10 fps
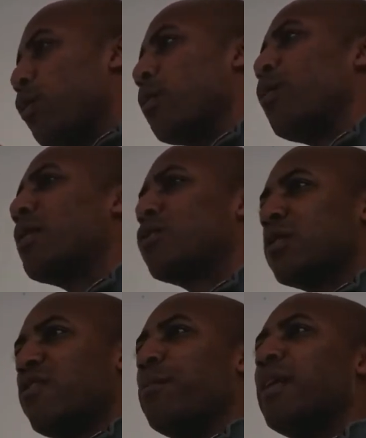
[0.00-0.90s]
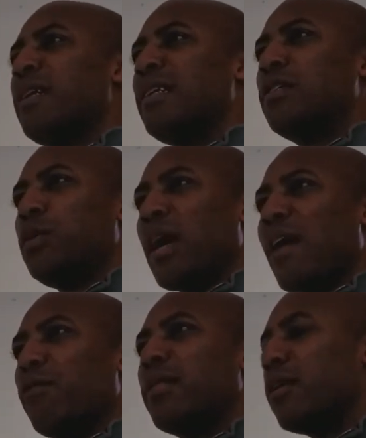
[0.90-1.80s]
what sorts of amenities do you
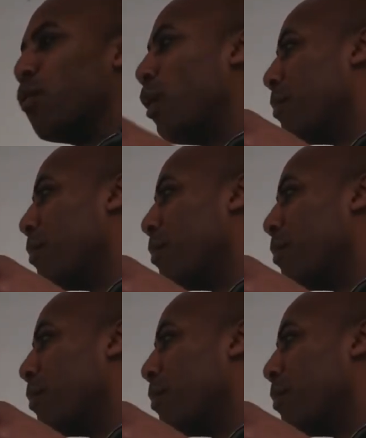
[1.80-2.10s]
have within a one